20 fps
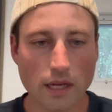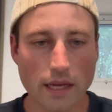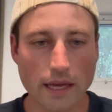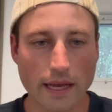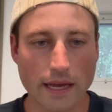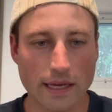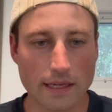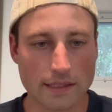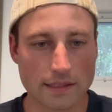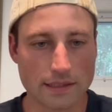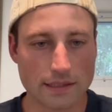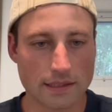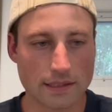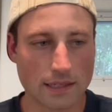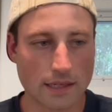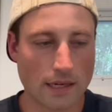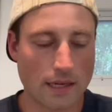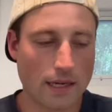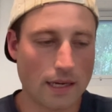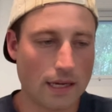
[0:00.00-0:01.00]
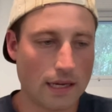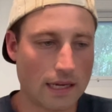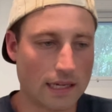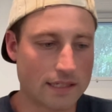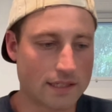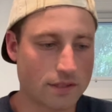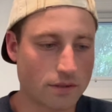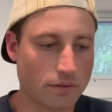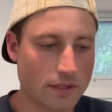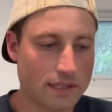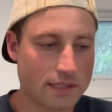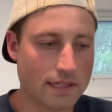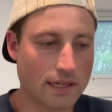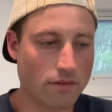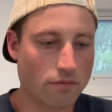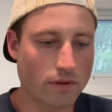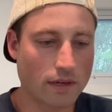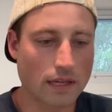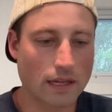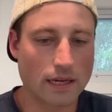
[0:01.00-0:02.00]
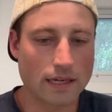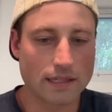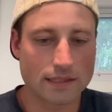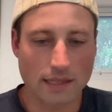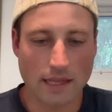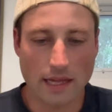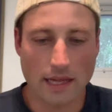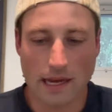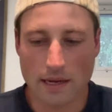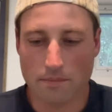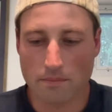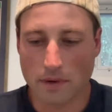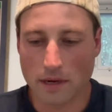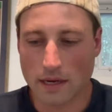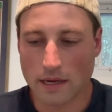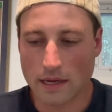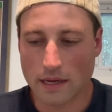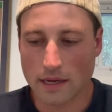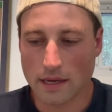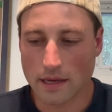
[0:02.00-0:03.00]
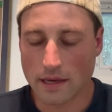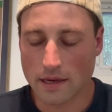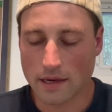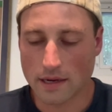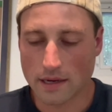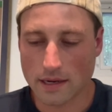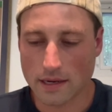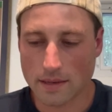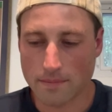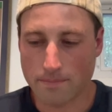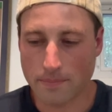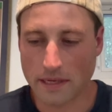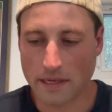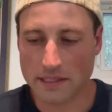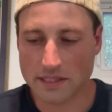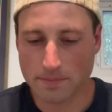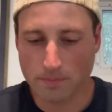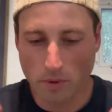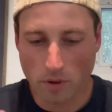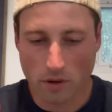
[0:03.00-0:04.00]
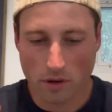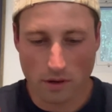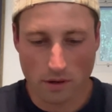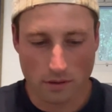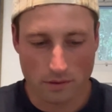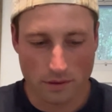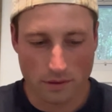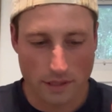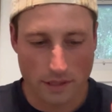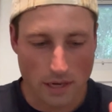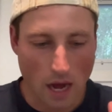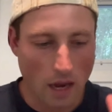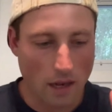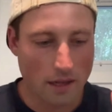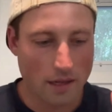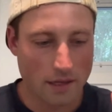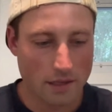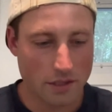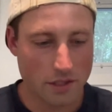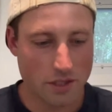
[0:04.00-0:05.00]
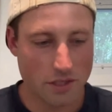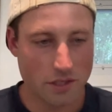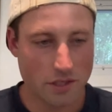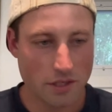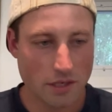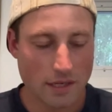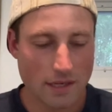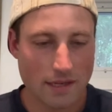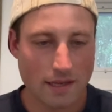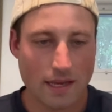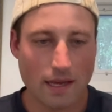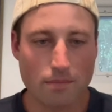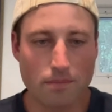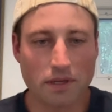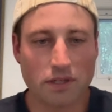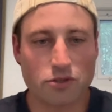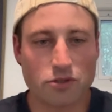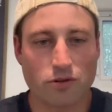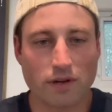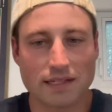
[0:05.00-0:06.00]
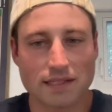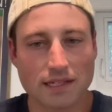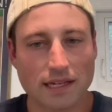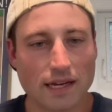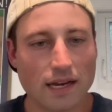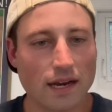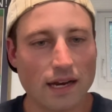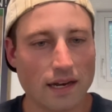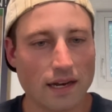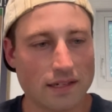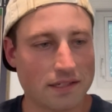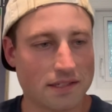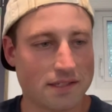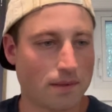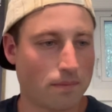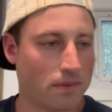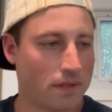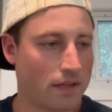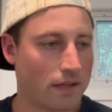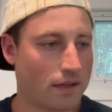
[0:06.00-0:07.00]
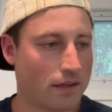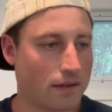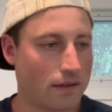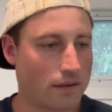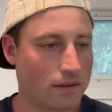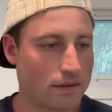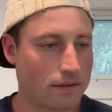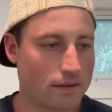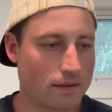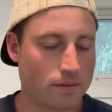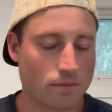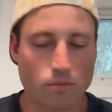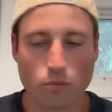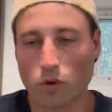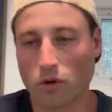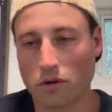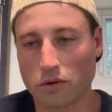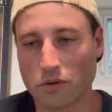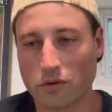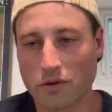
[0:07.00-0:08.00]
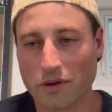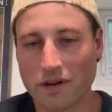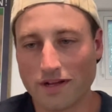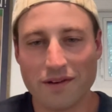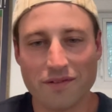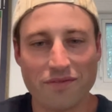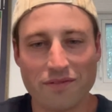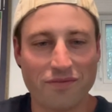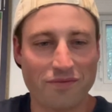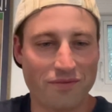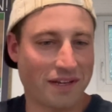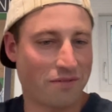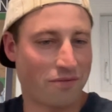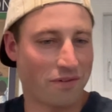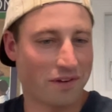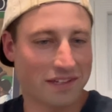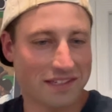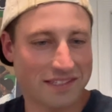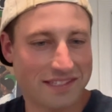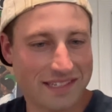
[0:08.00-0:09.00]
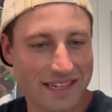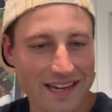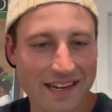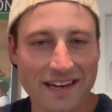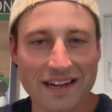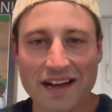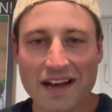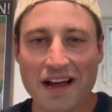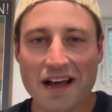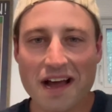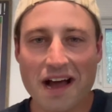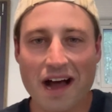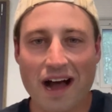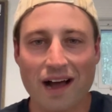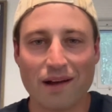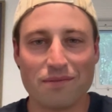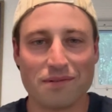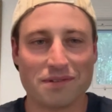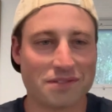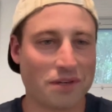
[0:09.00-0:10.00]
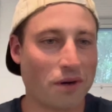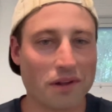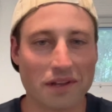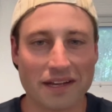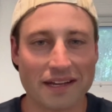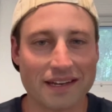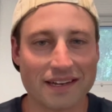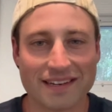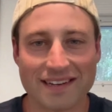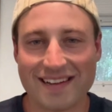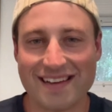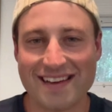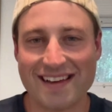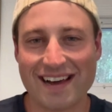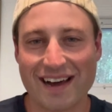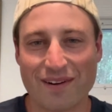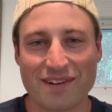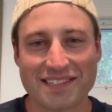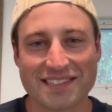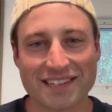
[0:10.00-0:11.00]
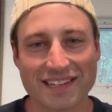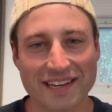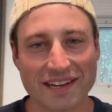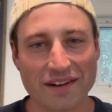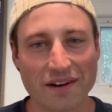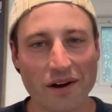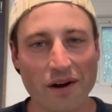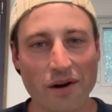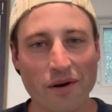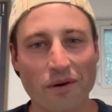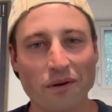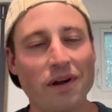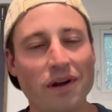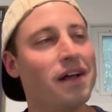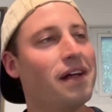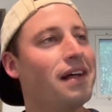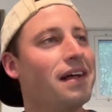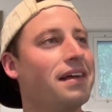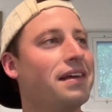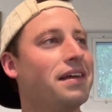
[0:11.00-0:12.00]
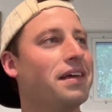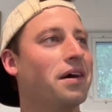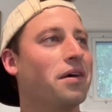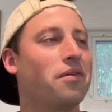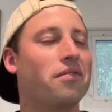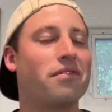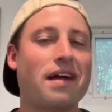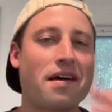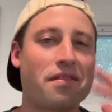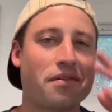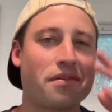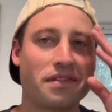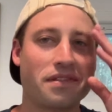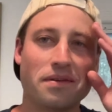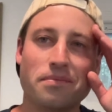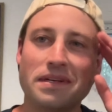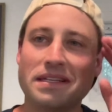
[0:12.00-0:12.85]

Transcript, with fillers: And as soon as I realized that my uh, baseball knowledge can be translated into something more lucrative, like real estate, I was all in. I was like, oh, yeah. you know, rather than